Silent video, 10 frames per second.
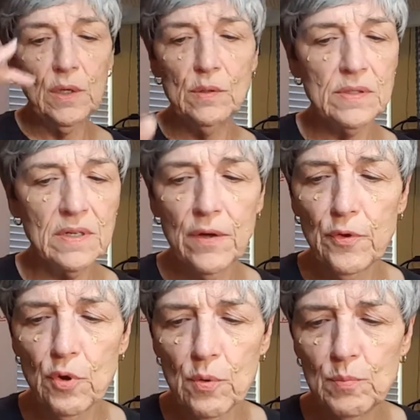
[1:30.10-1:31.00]
used
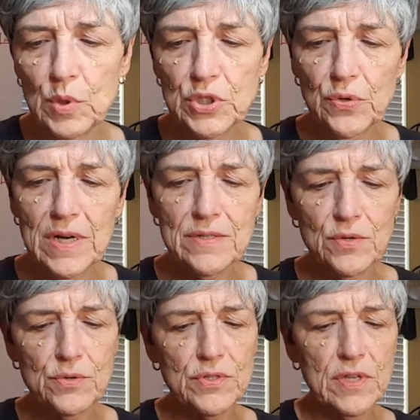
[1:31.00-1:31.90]
other
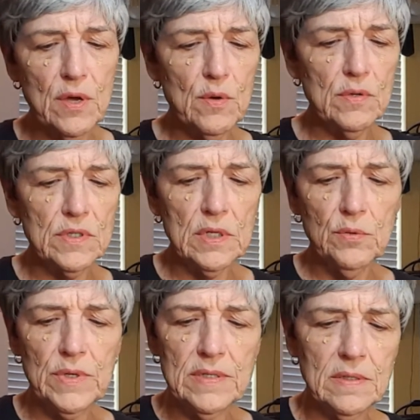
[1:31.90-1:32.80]
moisturizers, so there's
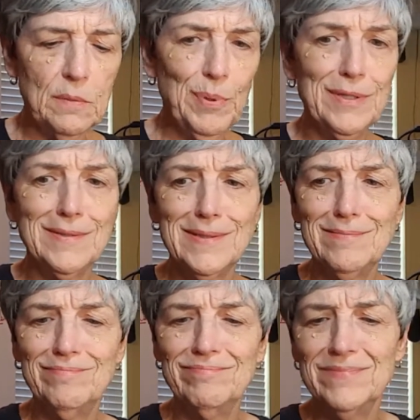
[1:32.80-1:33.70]
no reason to put
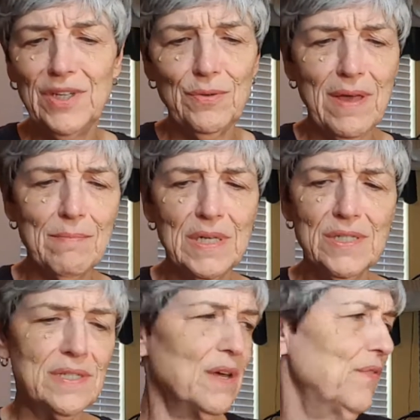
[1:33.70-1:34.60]
that
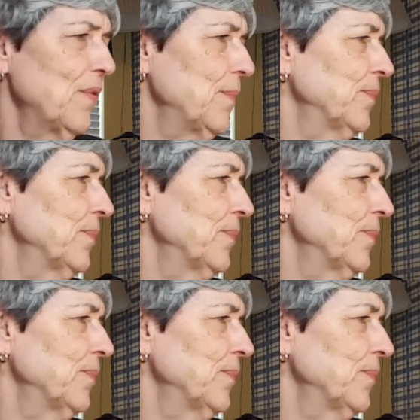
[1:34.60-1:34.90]
much stuff.